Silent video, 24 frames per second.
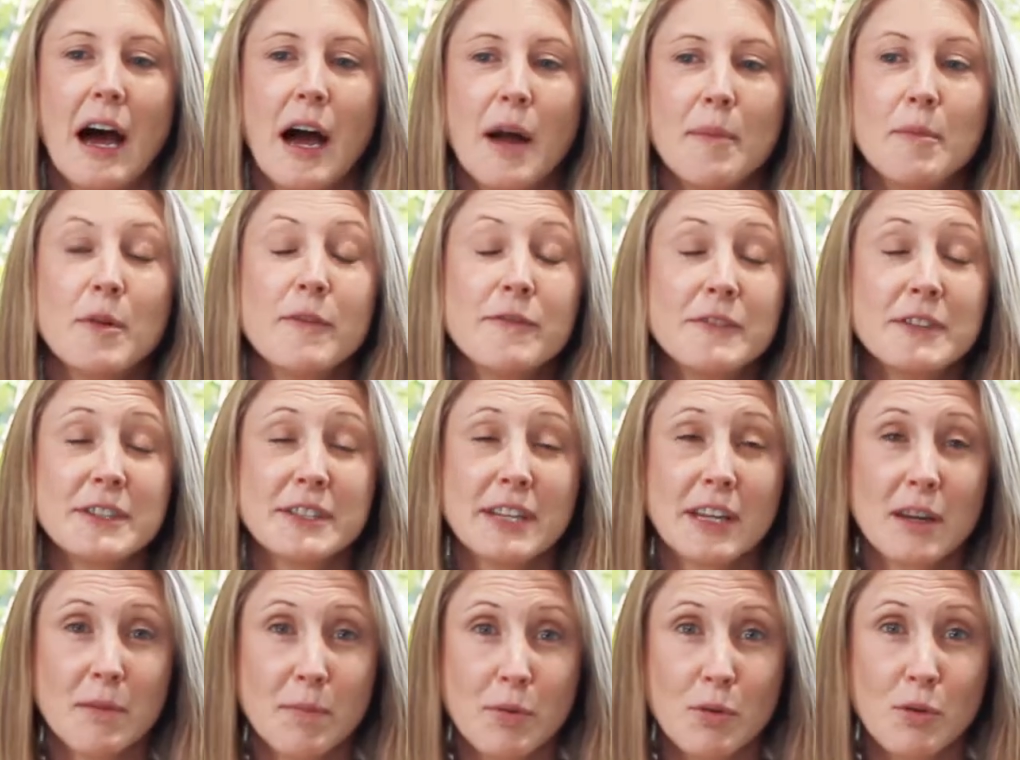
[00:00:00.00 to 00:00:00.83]
I moved to
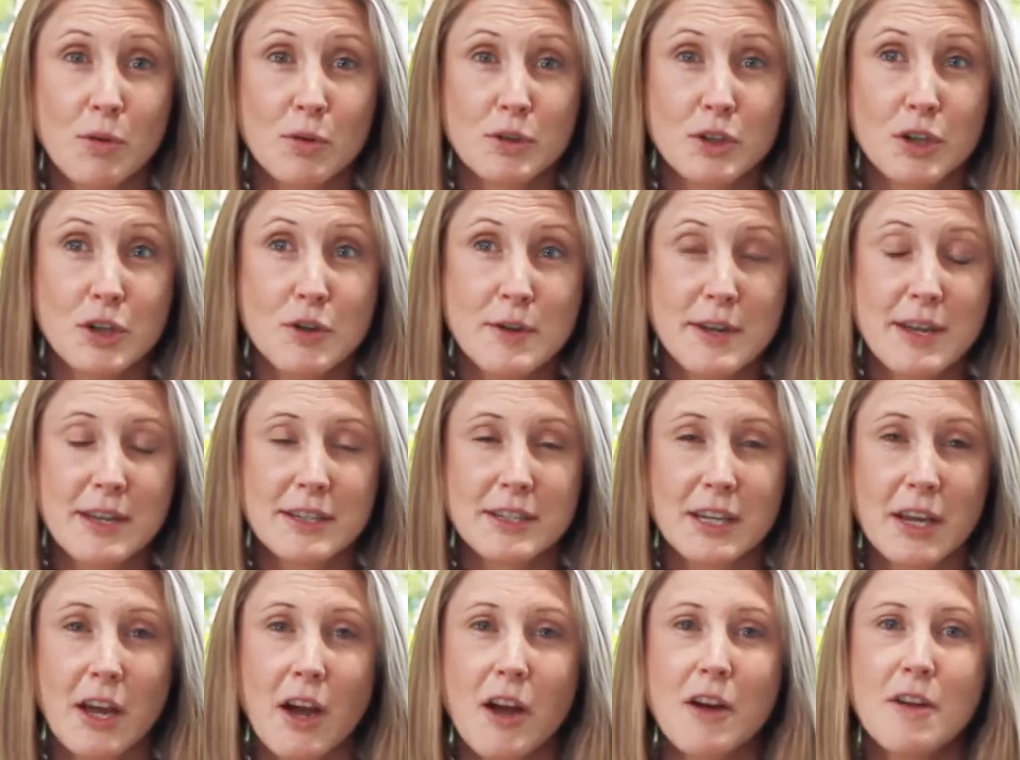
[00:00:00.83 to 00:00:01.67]
Singapore 2
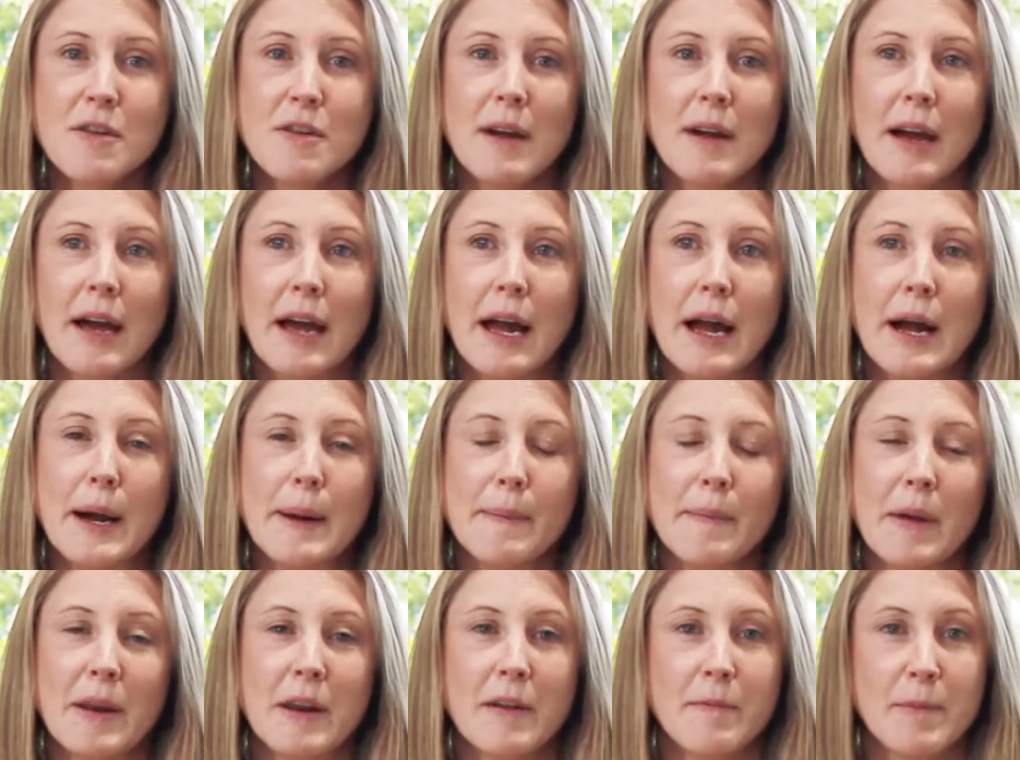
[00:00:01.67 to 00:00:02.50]
years ago
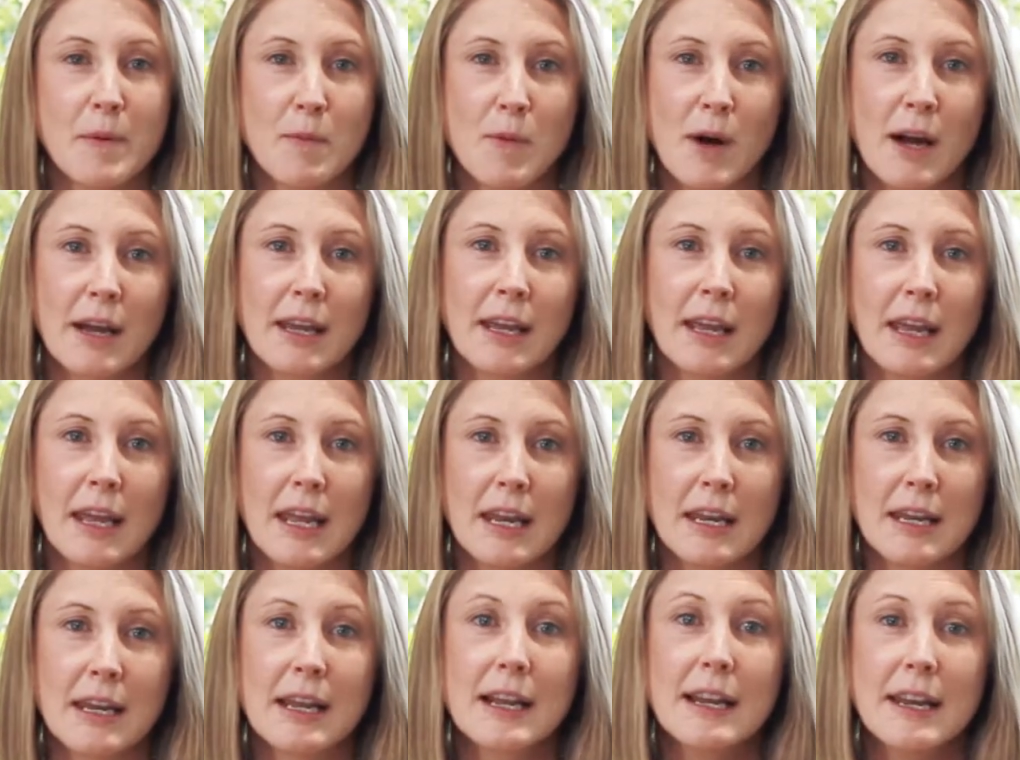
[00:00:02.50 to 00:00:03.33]
and have been working
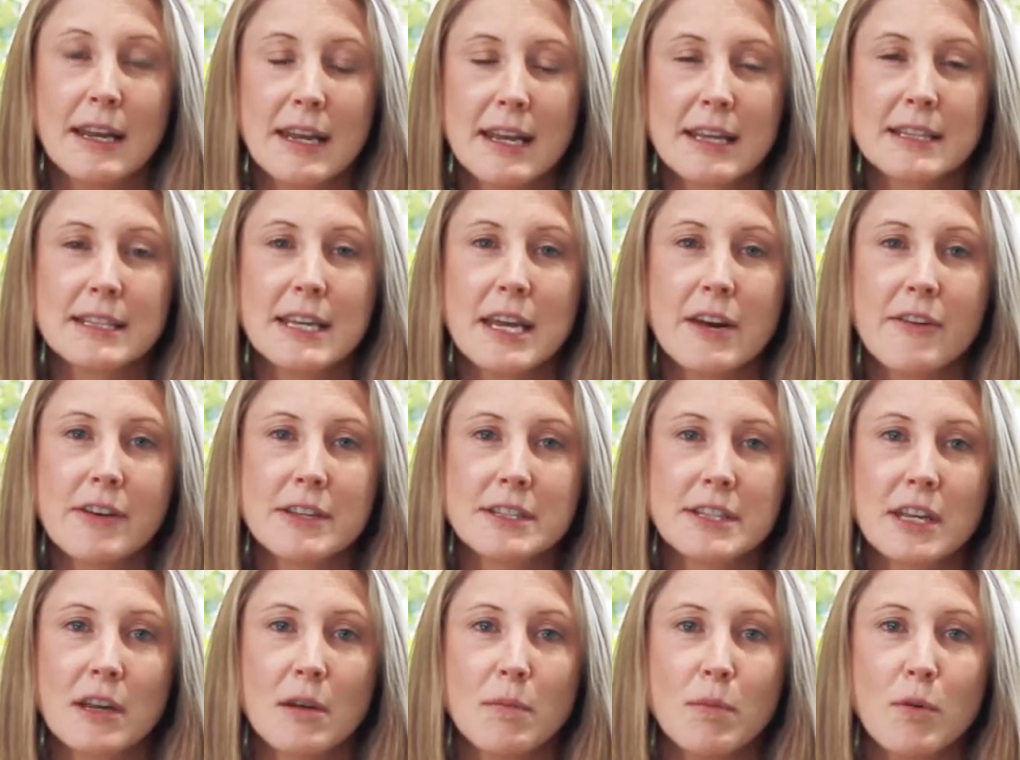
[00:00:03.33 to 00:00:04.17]
in clinics here
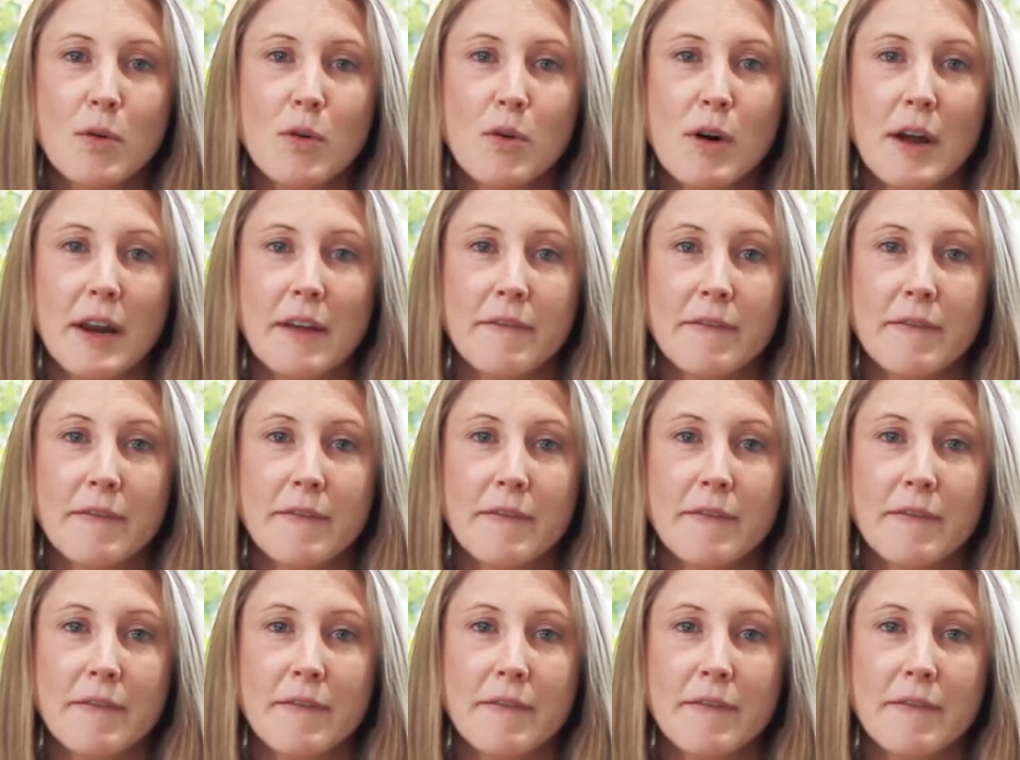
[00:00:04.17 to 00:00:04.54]
in Singapore,